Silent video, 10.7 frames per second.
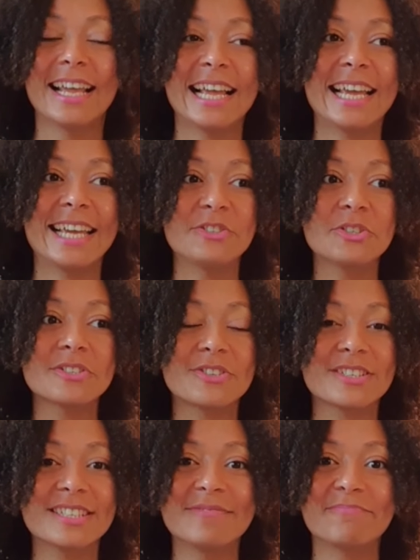it just
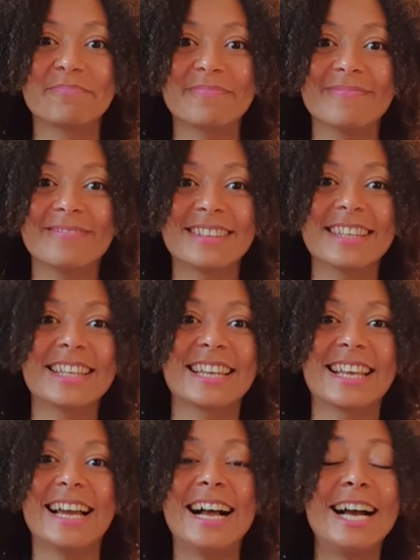doesn't,
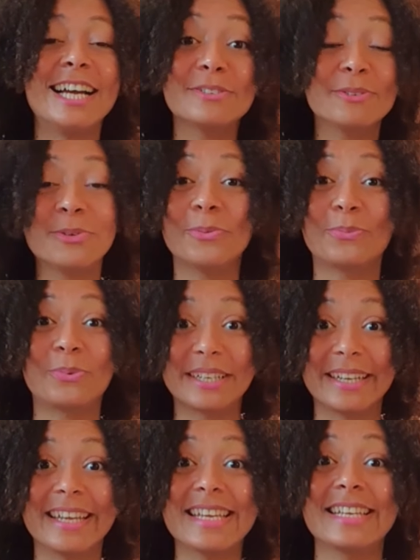I don't know what
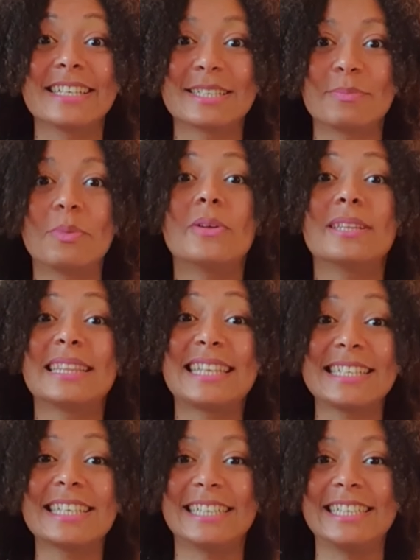it is, but
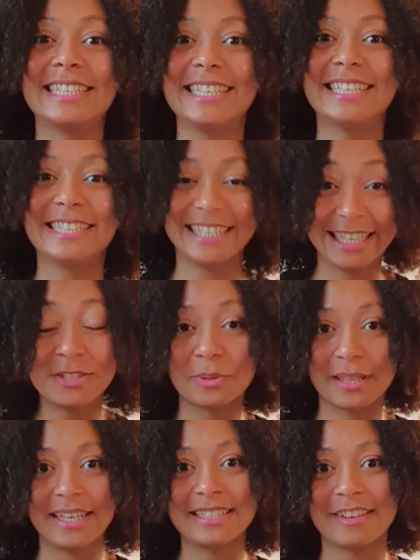these are the little
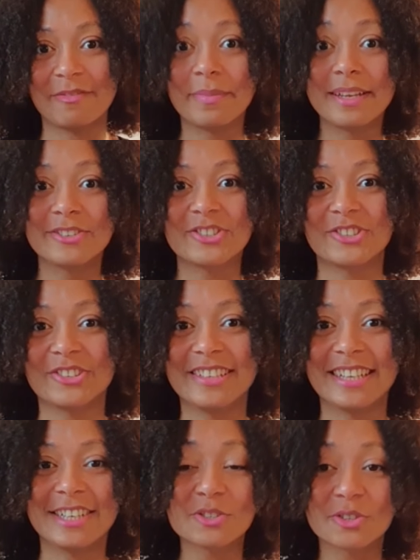things I've mentioned
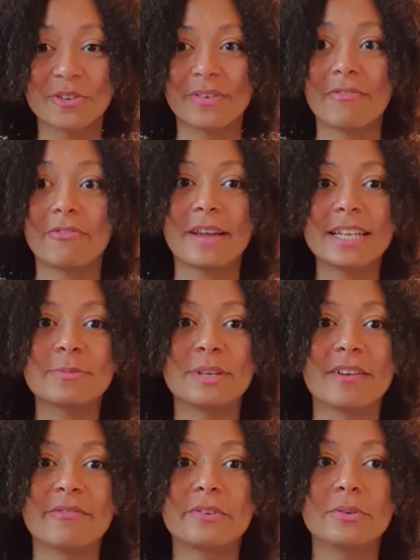that sort of affect me
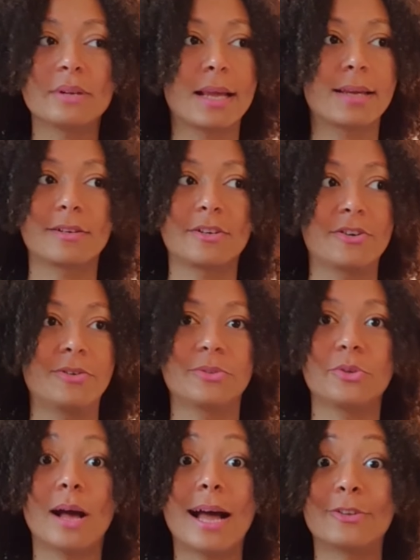and feel like, girl,
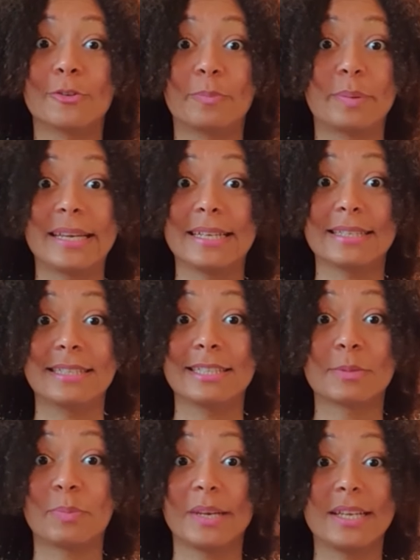you're out of place in this
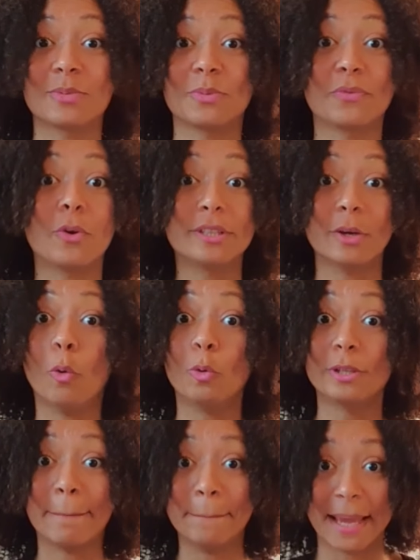place with all the
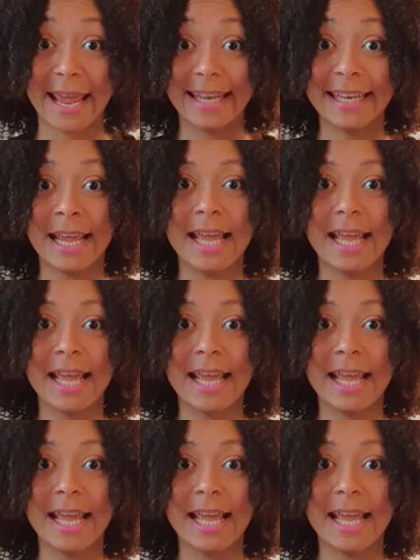older men.